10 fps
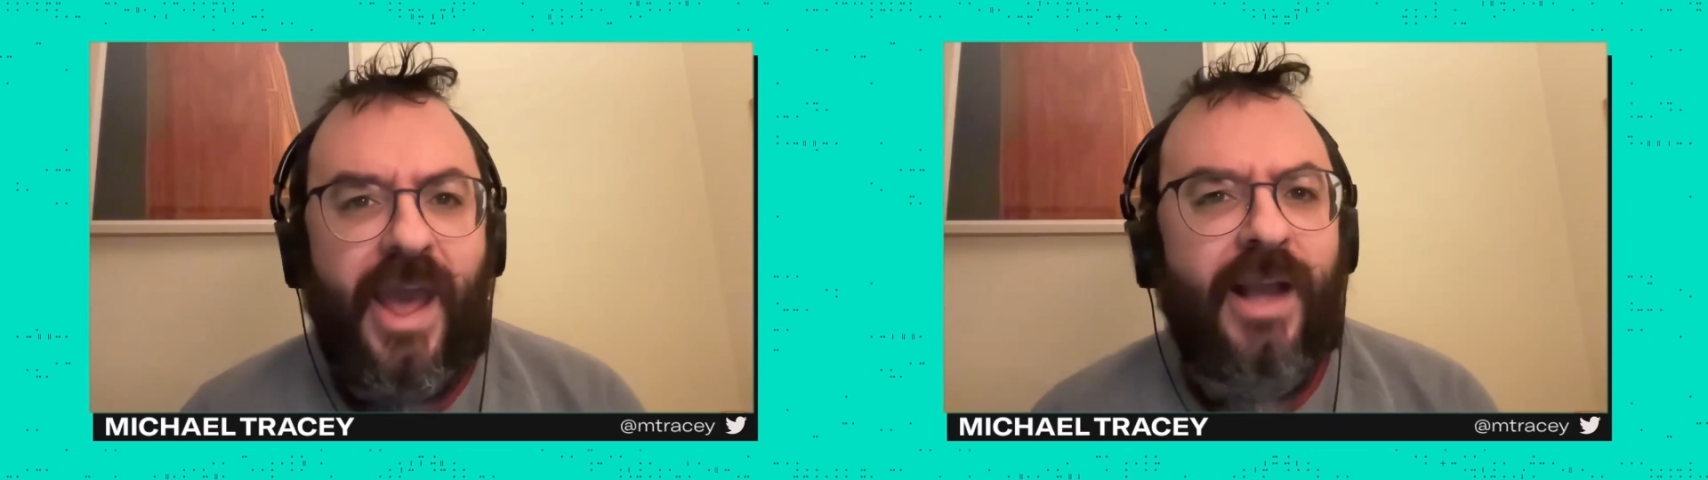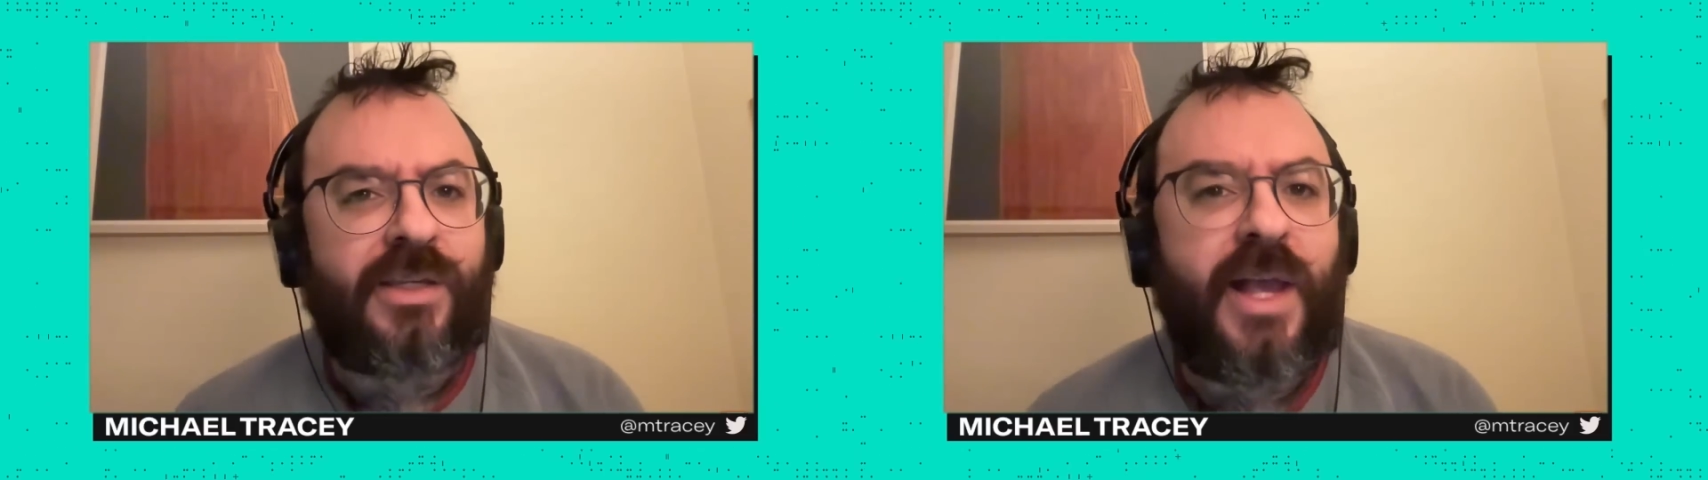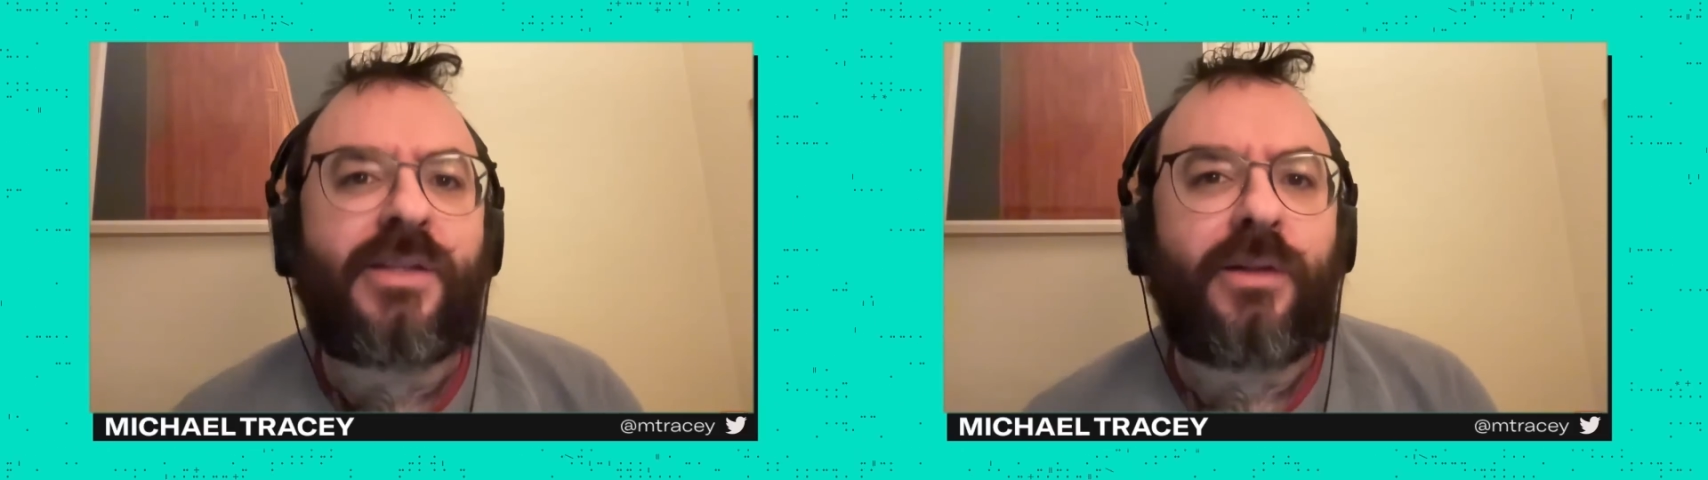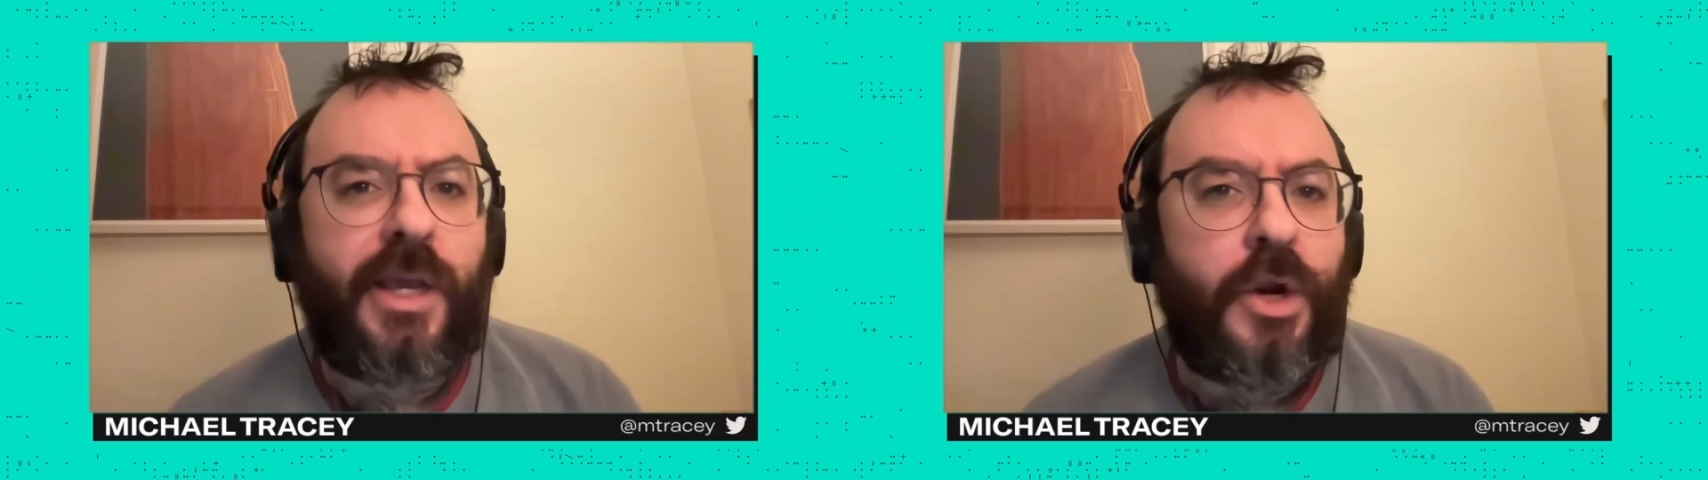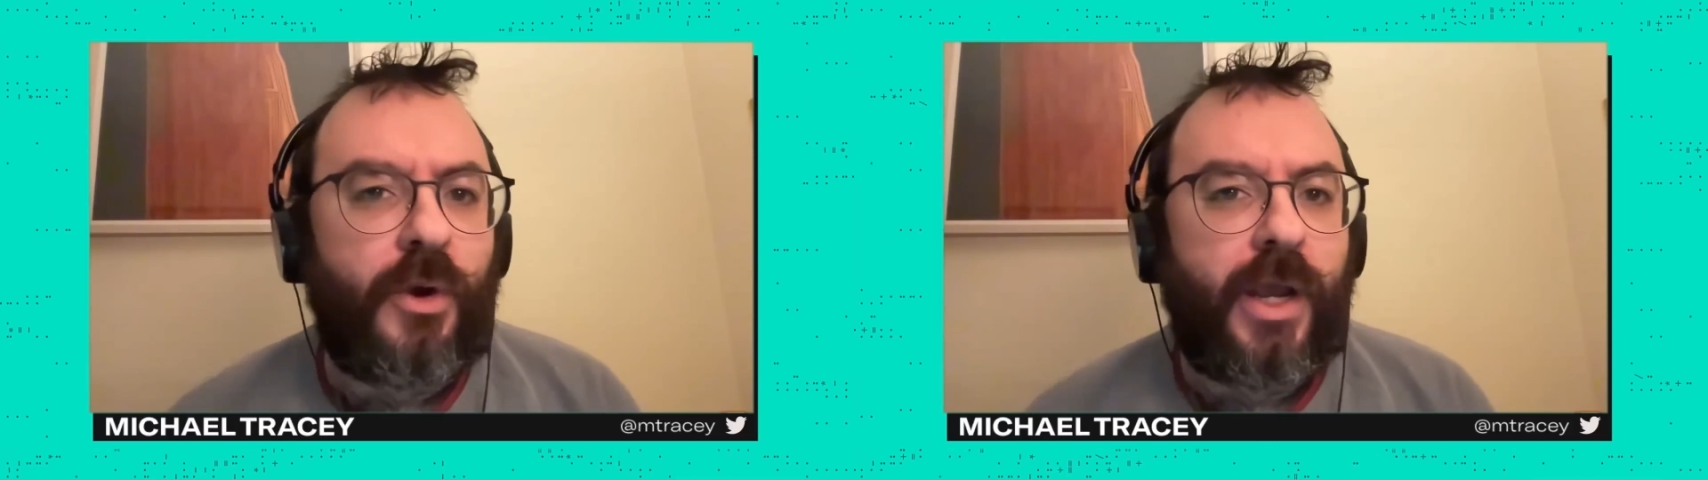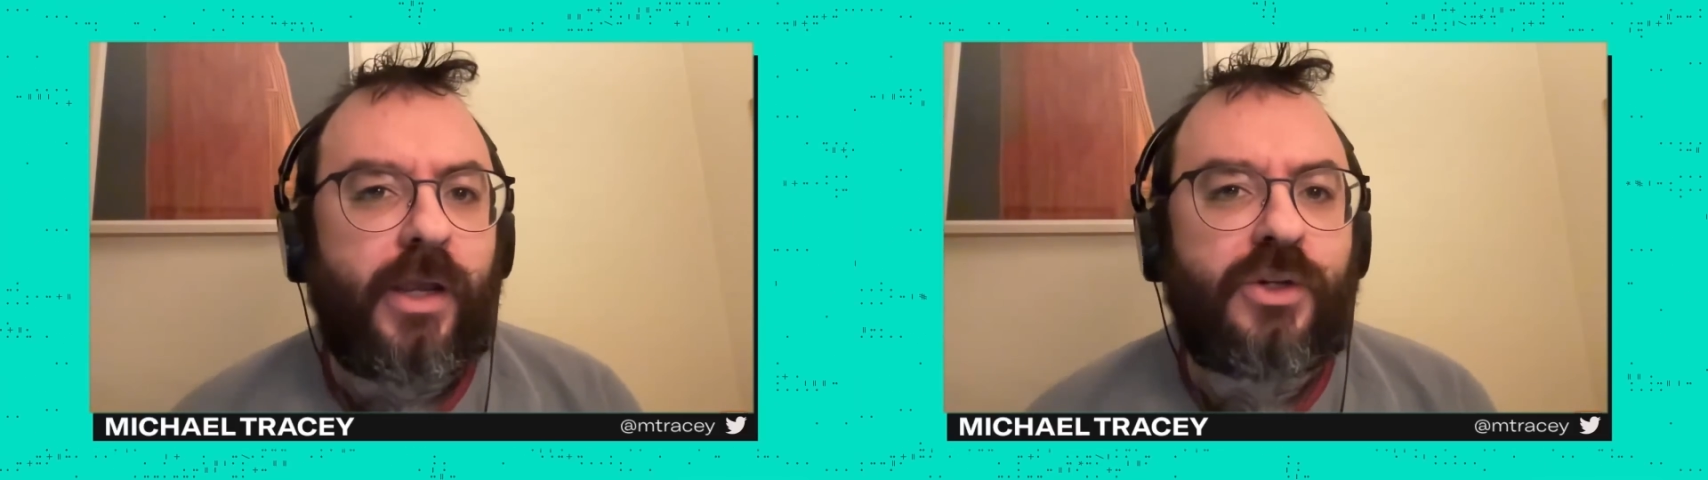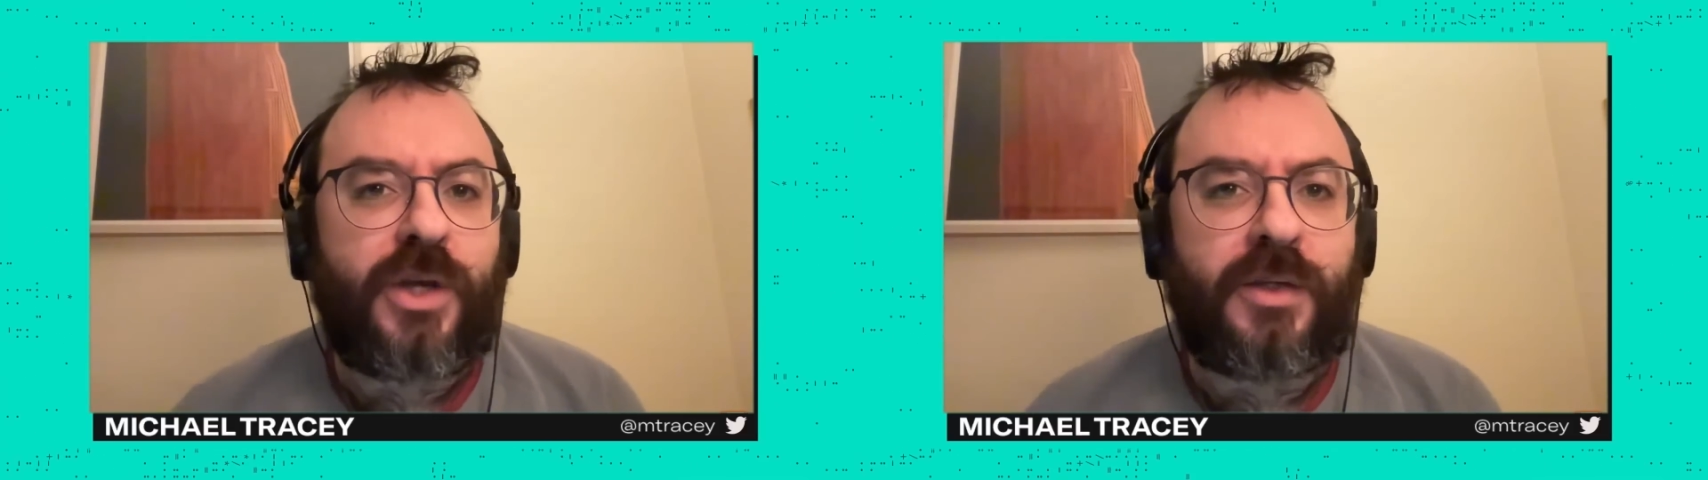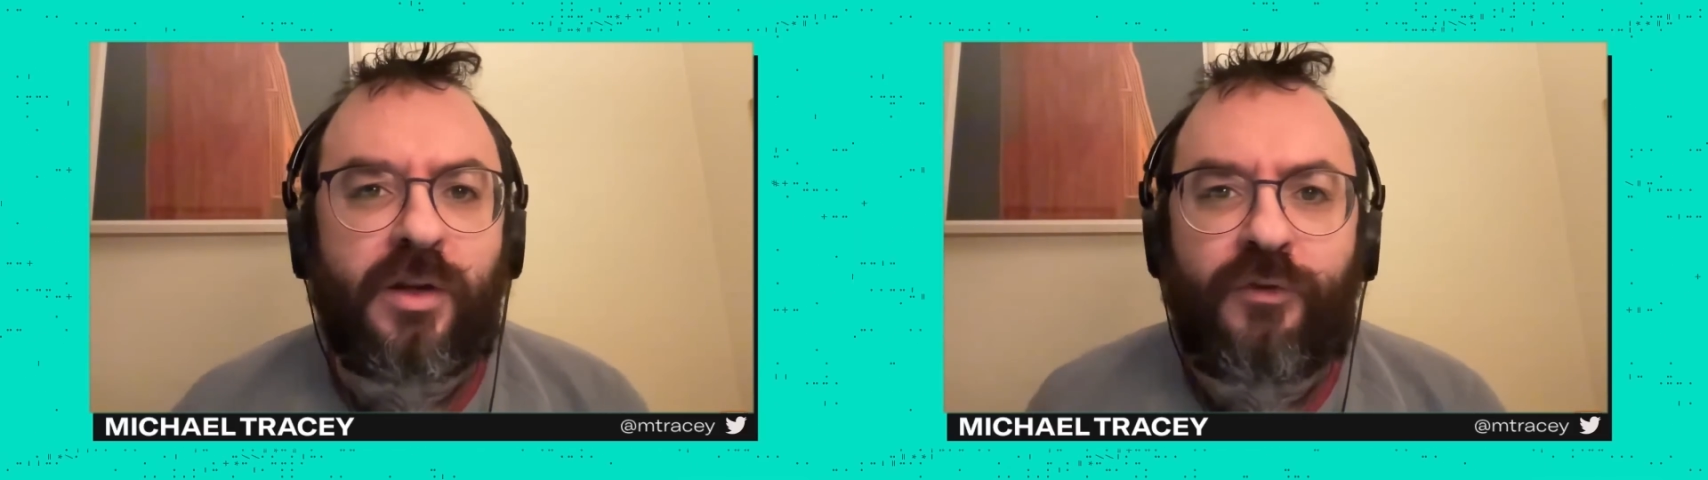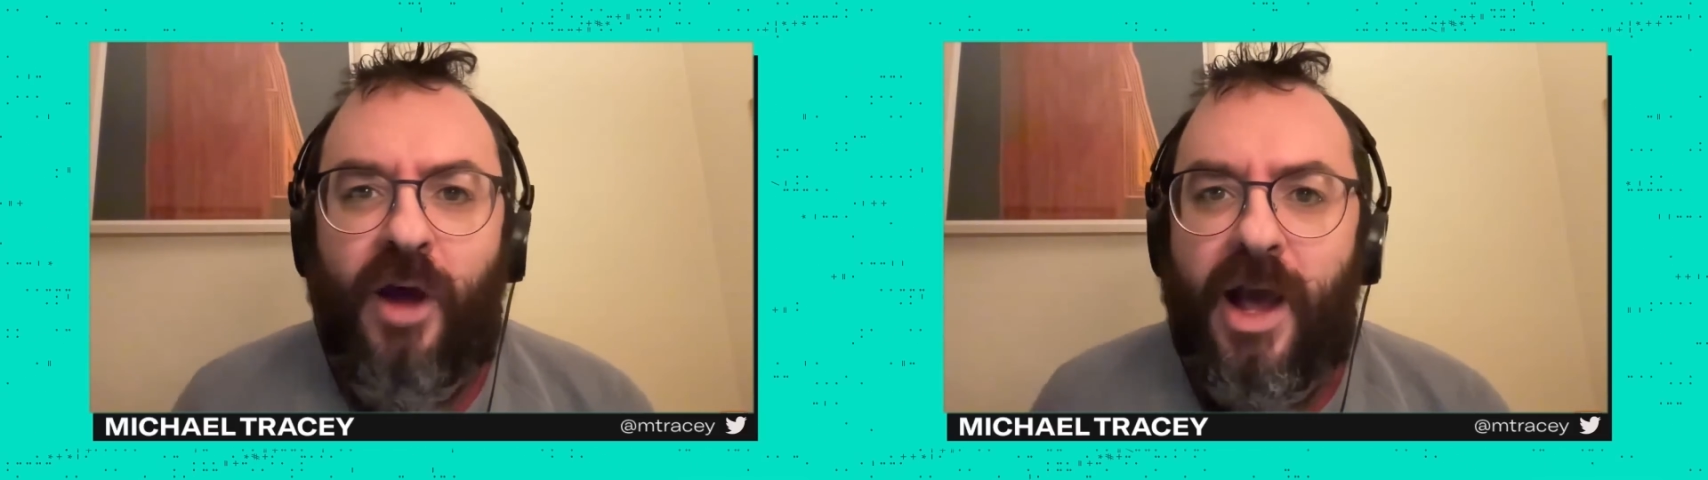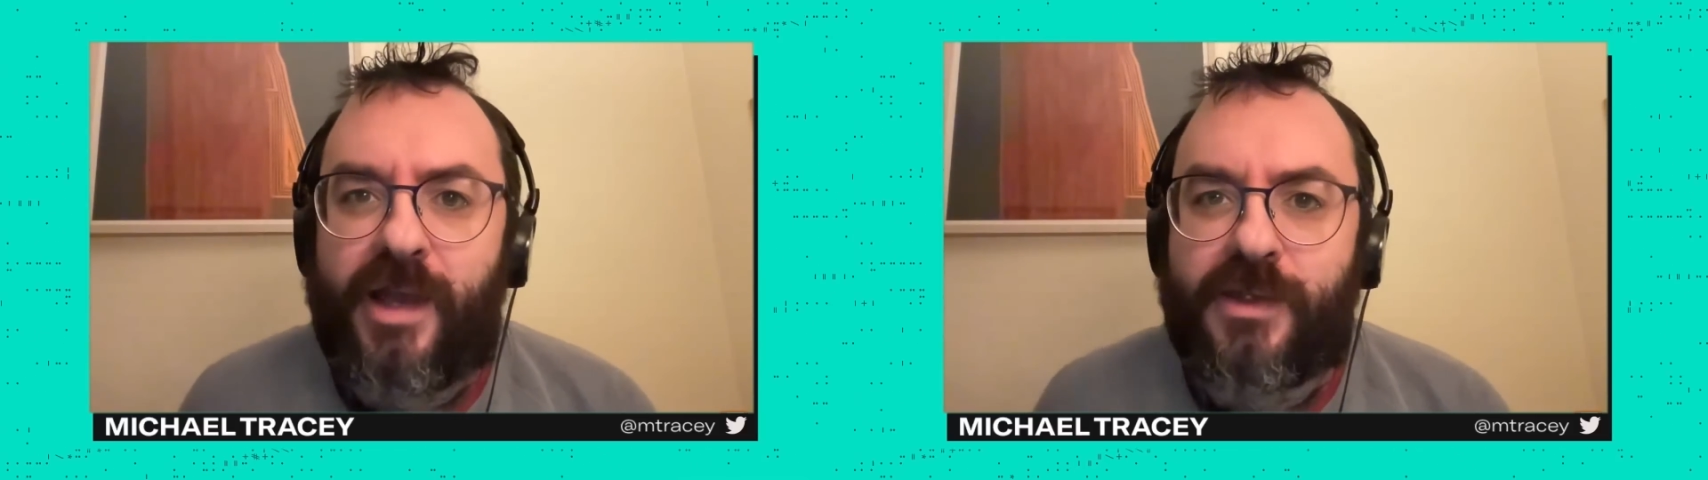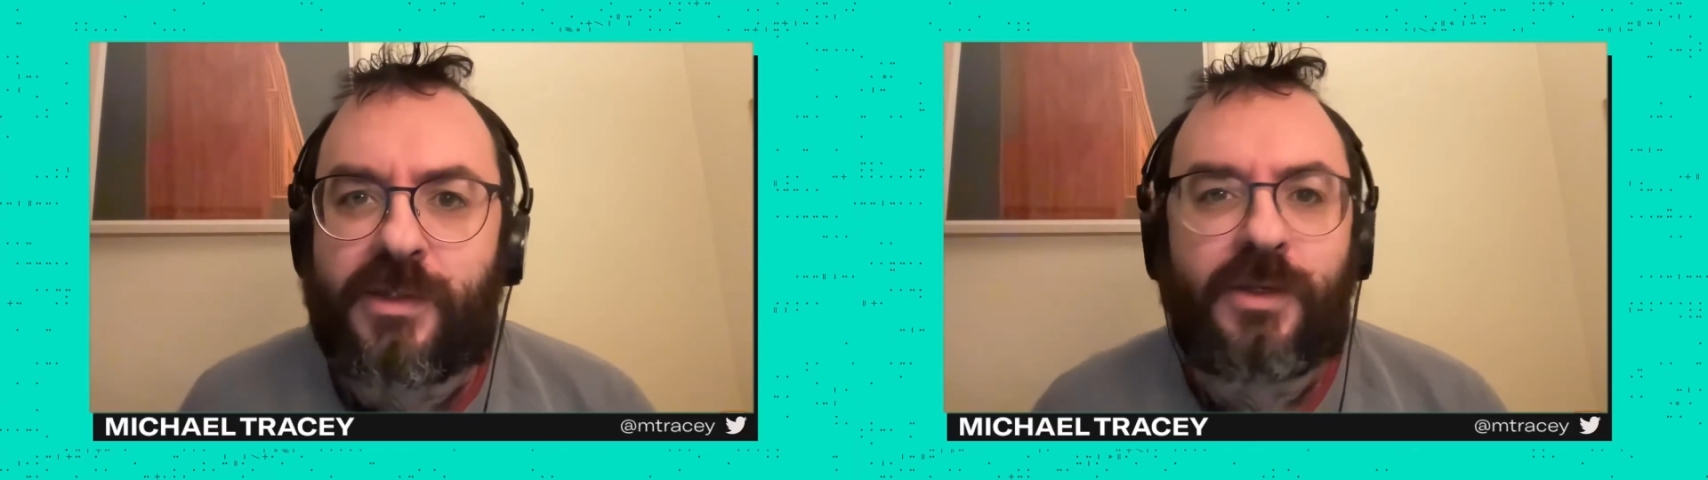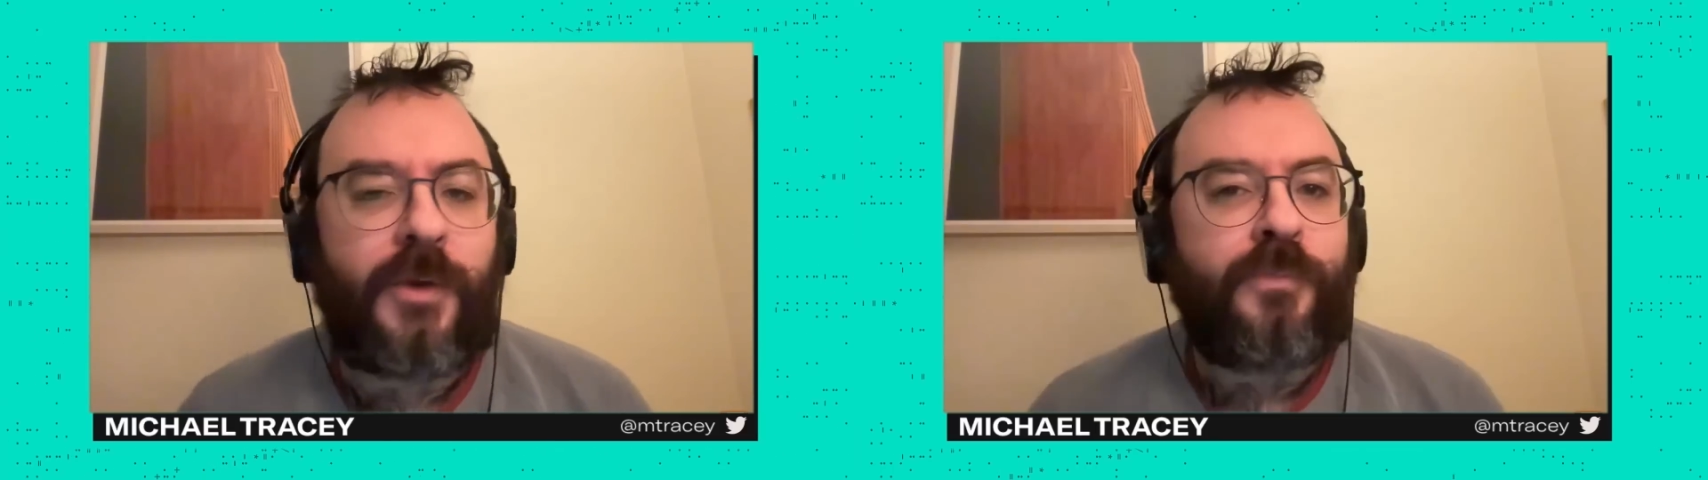excess lingering justifies